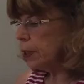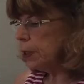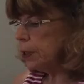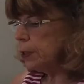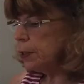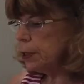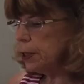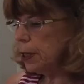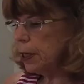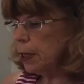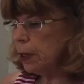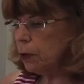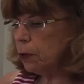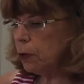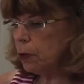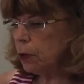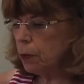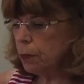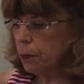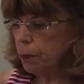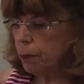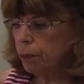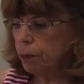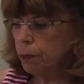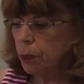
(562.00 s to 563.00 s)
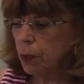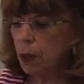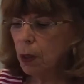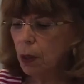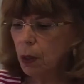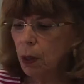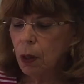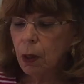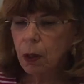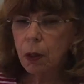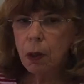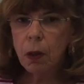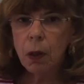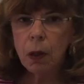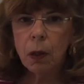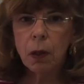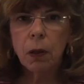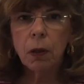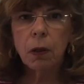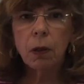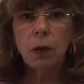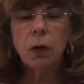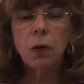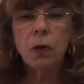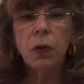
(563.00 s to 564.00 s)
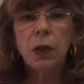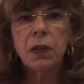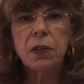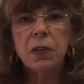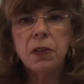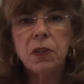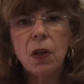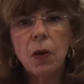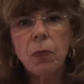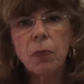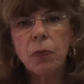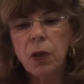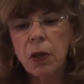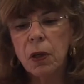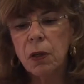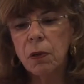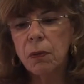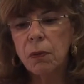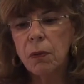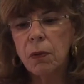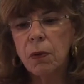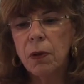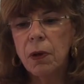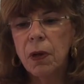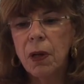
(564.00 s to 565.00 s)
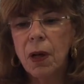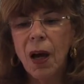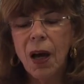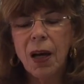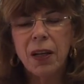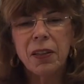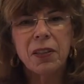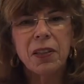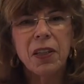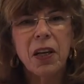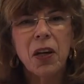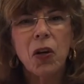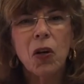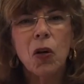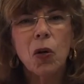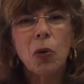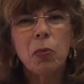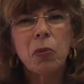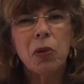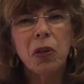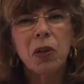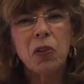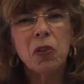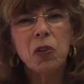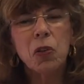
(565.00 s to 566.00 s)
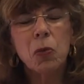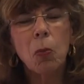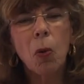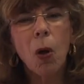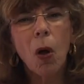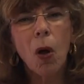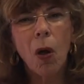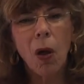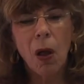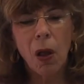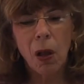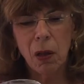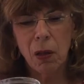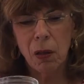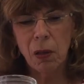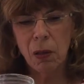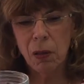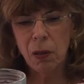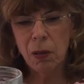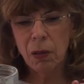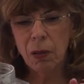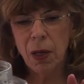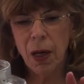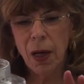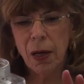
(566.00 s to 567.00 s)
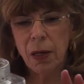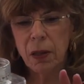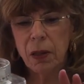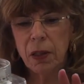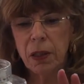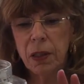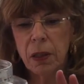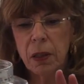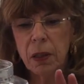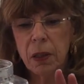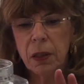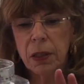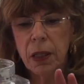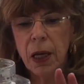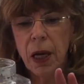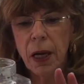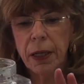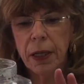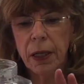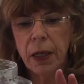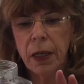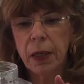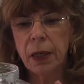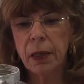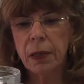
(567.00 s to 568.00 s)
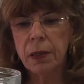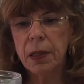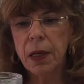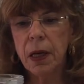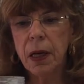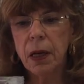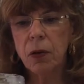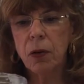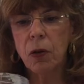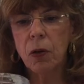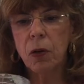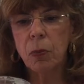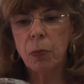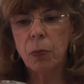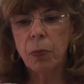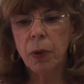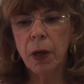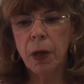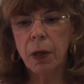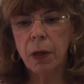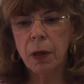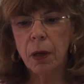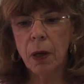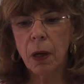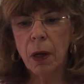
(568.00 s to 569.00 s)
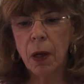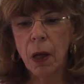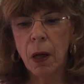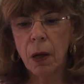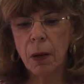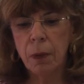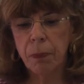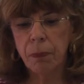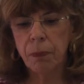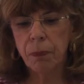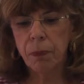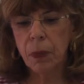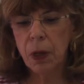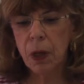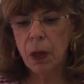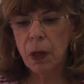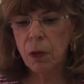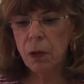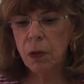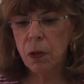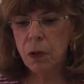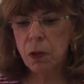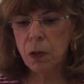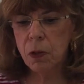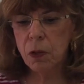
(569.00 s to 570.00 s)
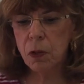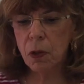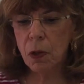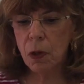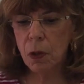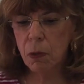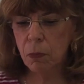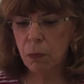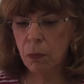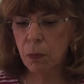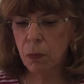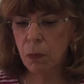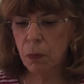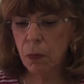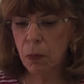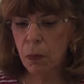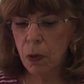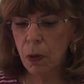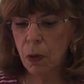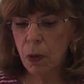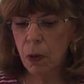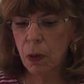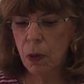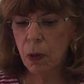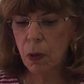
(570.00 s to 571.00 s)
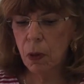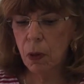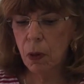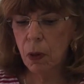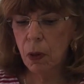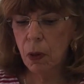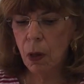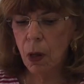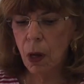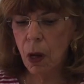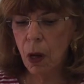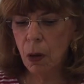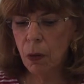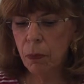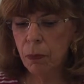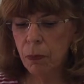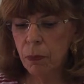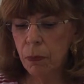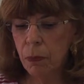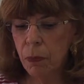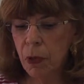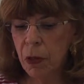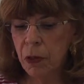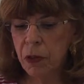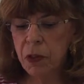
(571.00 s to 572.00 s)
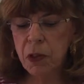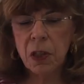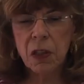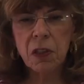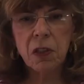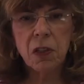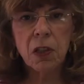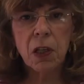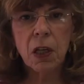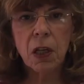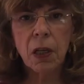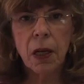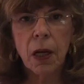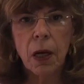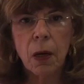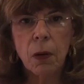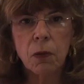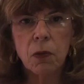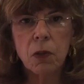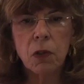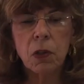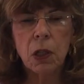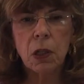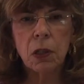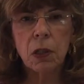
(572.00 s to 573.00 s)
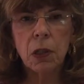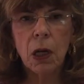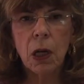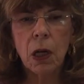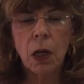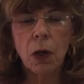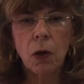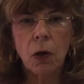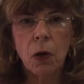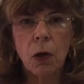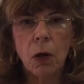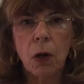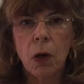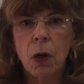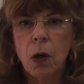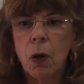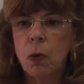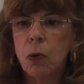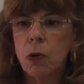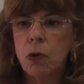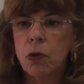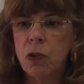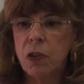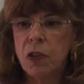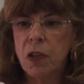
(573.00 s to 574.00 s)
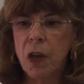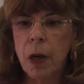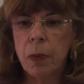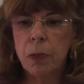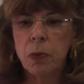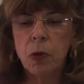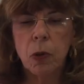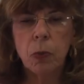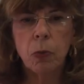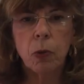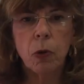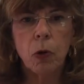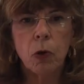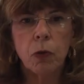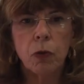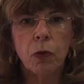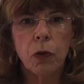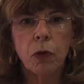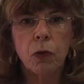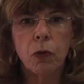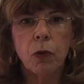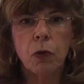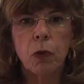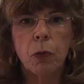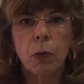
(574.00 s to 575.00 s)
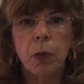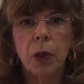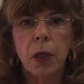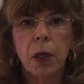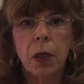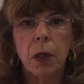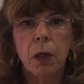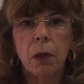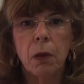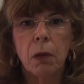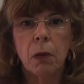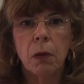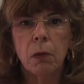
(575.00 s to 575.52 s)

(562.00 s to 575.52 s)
container. You need something not terribly small, not a little tiny container, but this is a 16-ounce container, which is absolutely perfect for me.